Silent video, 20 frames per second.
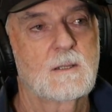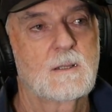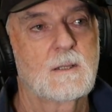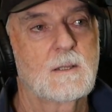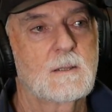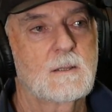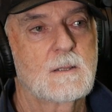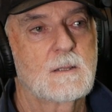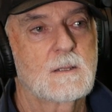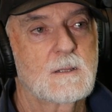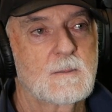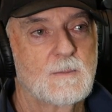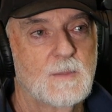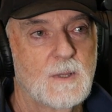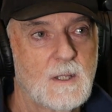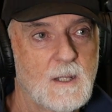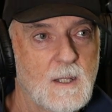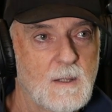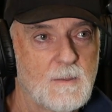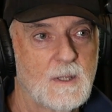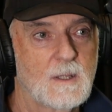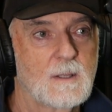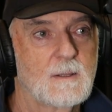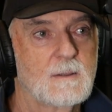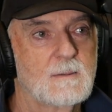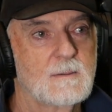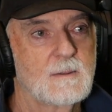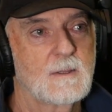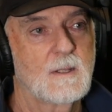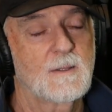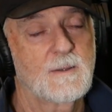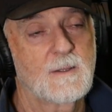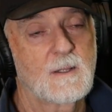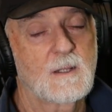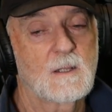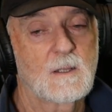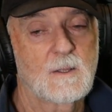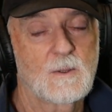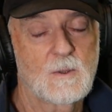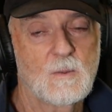They're just becoming, I
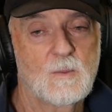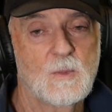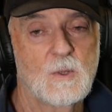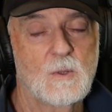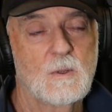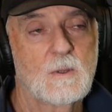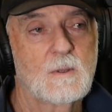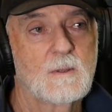think, a little more,